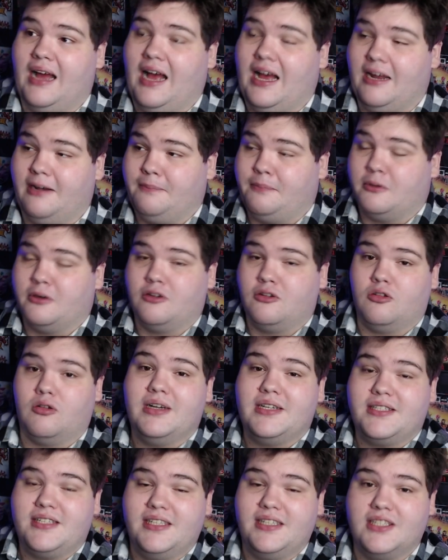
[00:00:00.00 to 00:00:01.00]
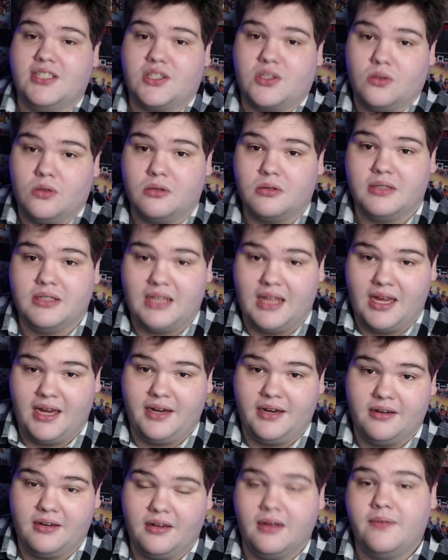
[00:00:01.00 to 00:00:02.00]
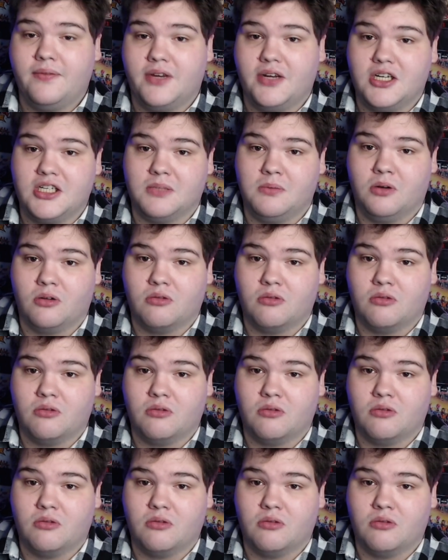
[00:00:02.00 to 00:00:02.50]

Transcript: and progressing storyline of Digimon